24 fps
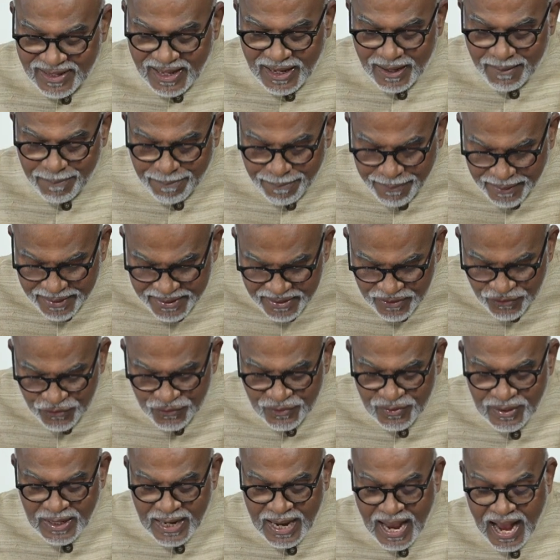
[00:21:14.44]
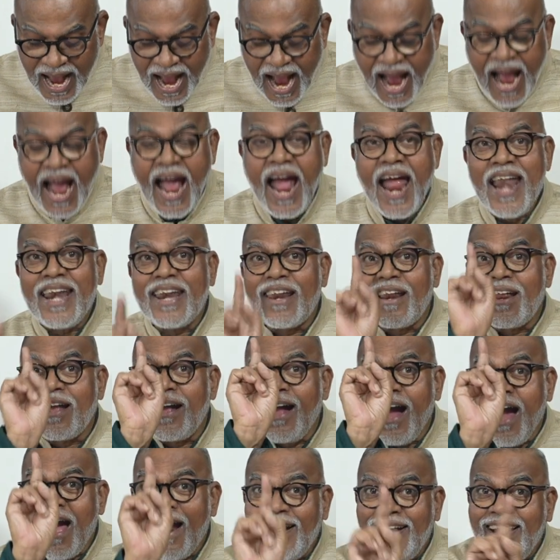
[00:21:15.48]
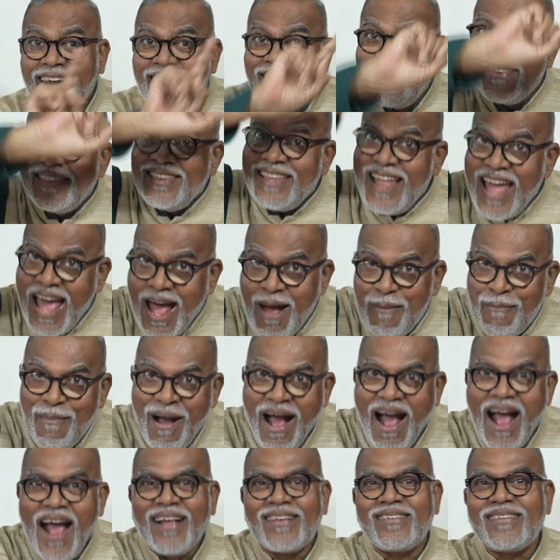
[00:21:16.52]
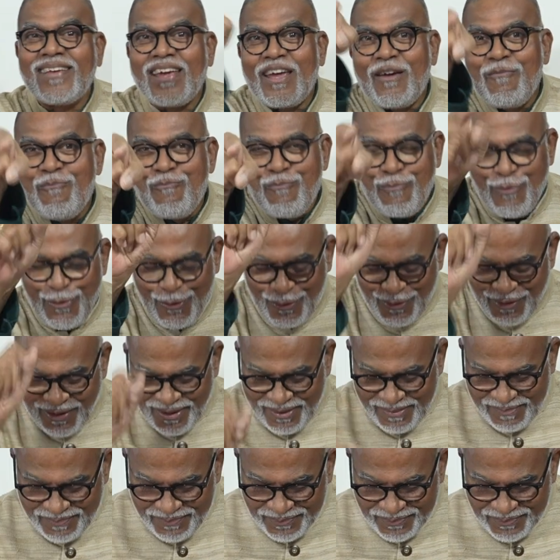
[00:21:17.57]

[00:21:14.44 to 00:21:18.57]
their priests, and regarded them as impure.